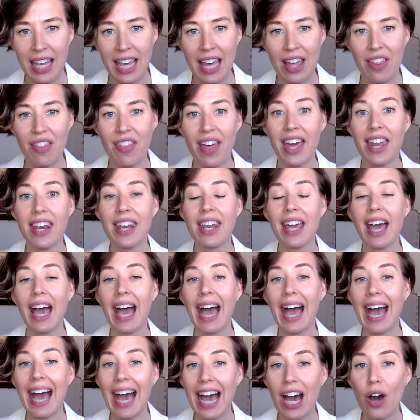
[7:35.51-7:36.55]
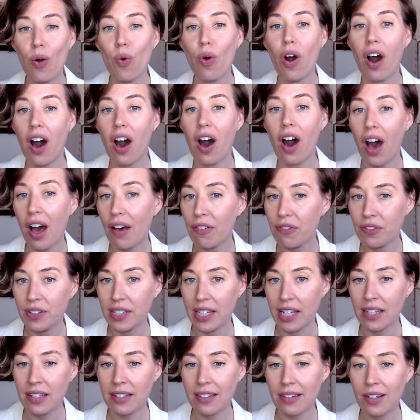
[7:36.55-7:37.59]
Then how
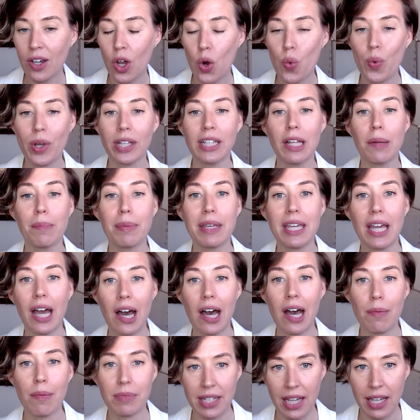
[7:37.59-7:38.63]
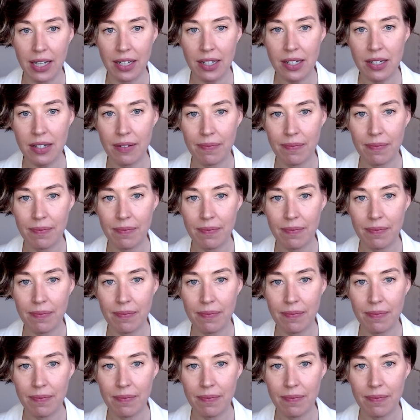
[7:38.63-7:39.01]
often will it be updated?